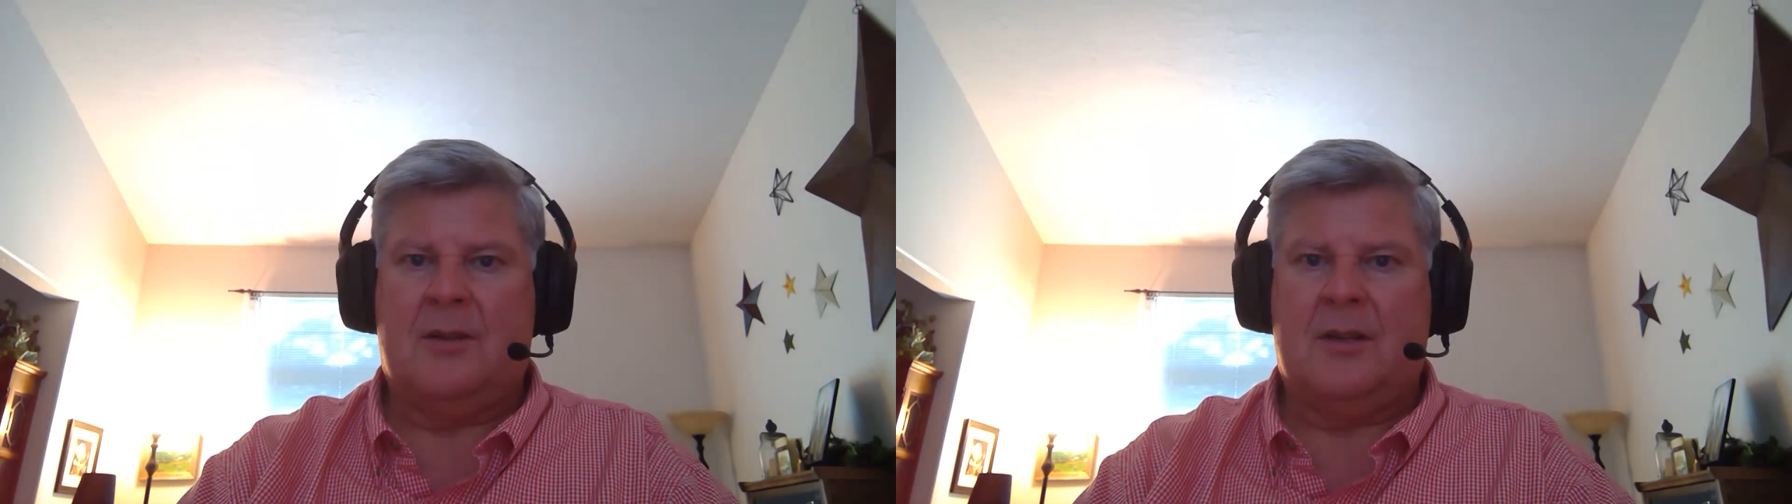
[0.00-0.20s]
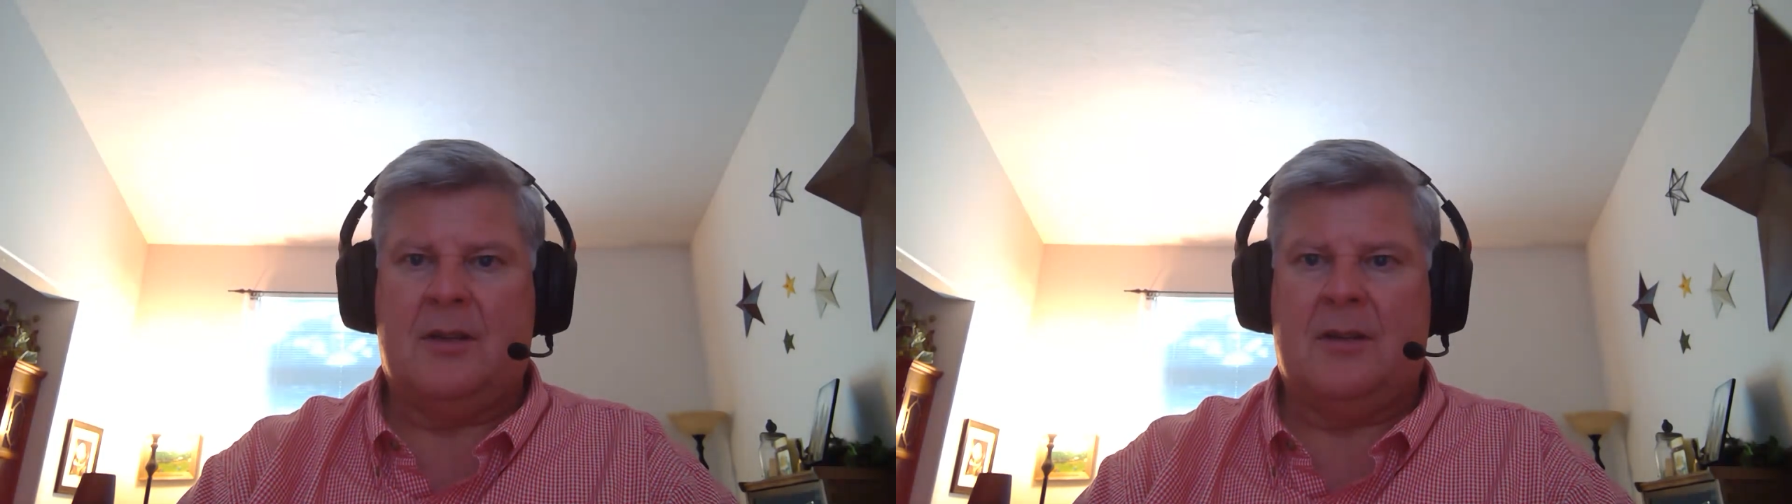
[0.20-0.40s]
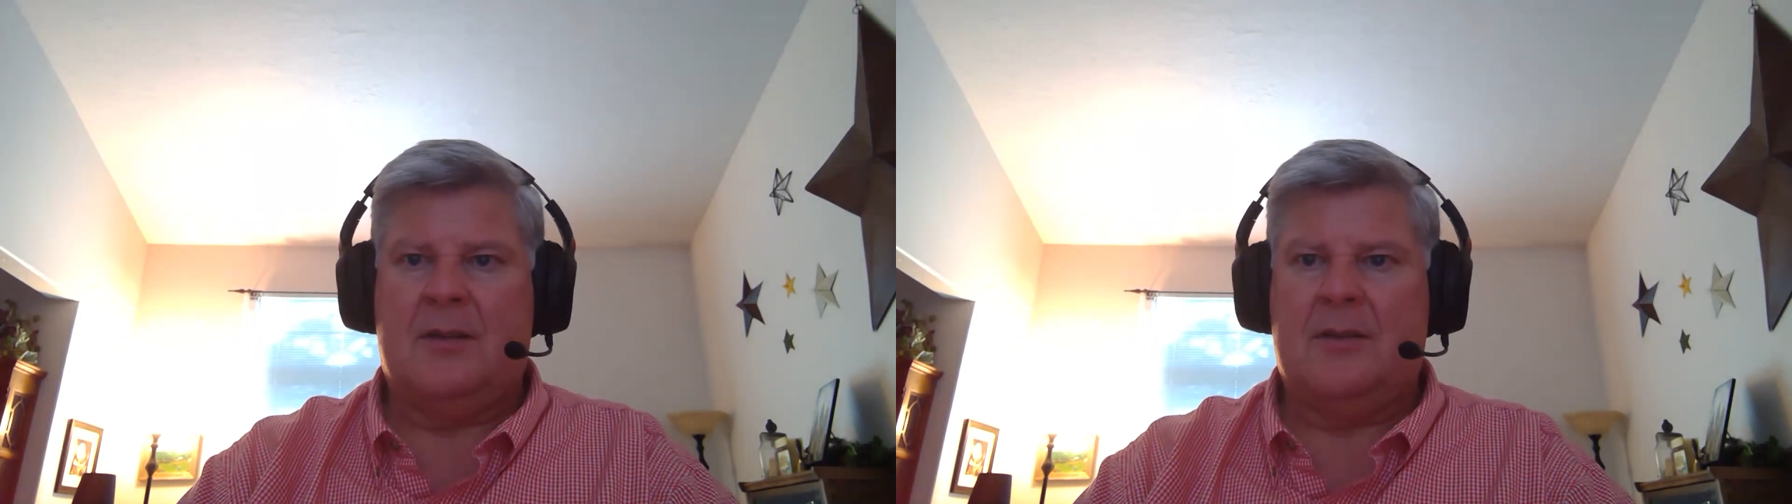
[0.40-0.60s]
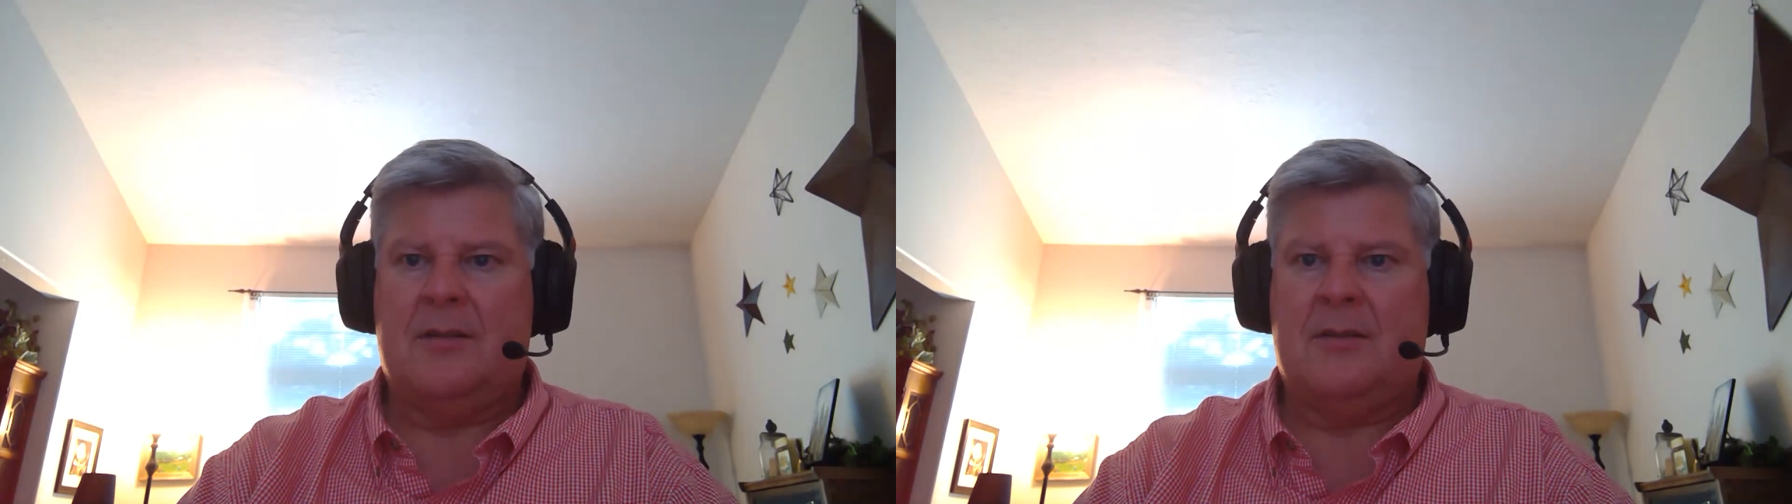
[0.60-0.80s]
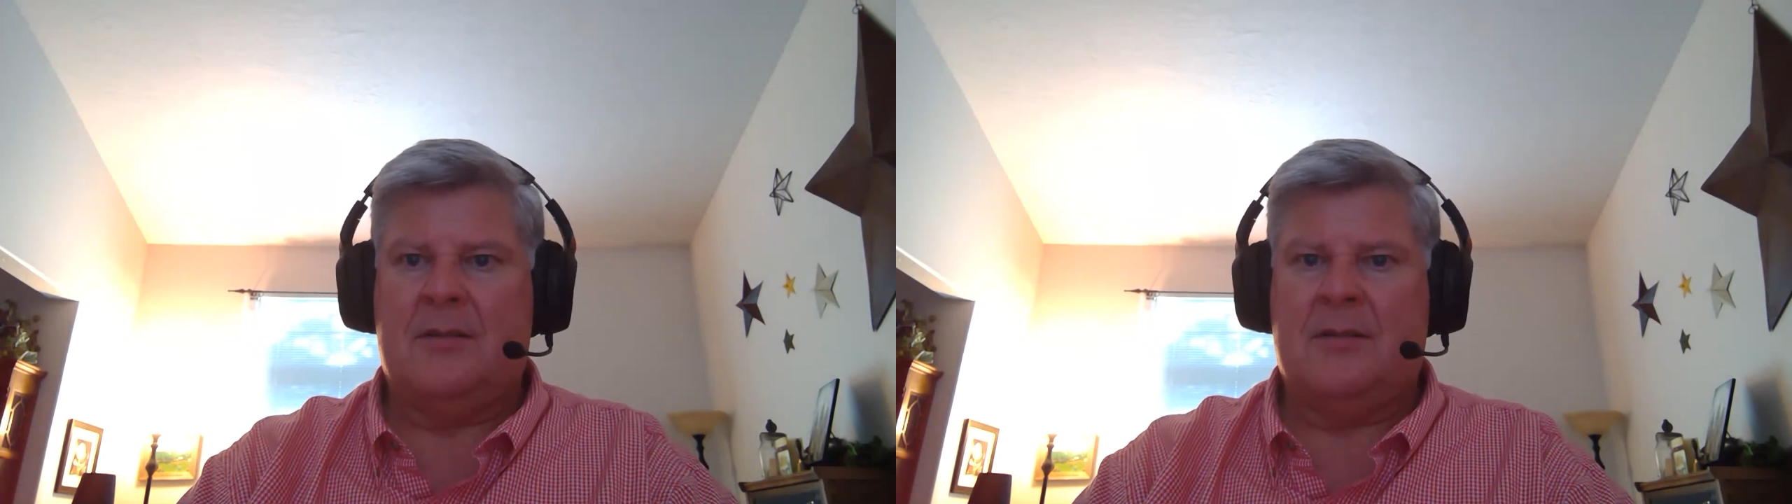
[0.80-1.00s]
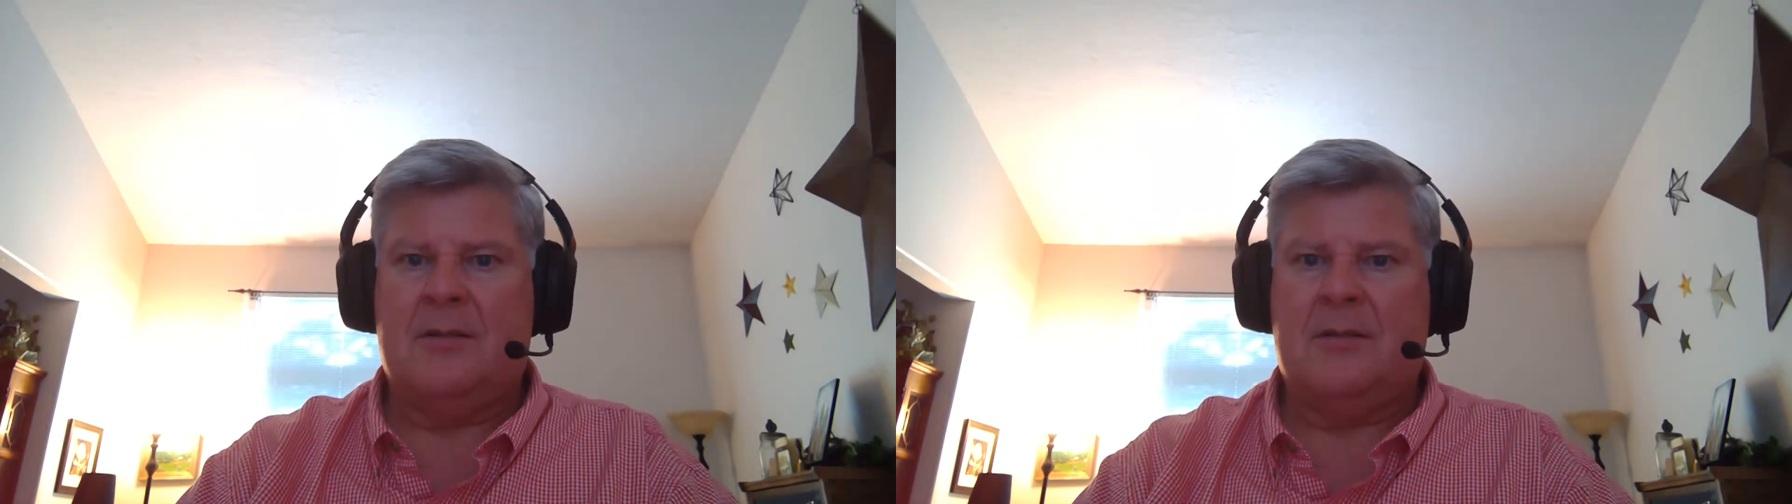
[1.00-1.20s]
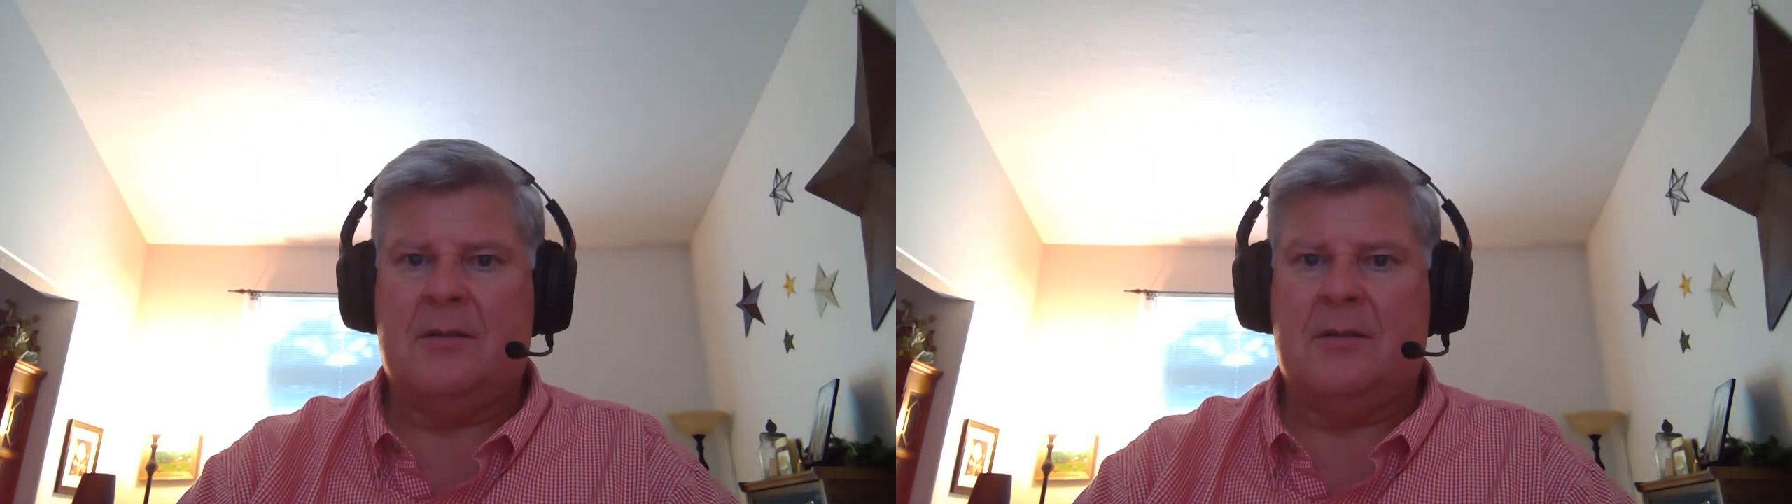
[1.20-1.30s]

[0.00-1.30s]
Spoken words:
out here.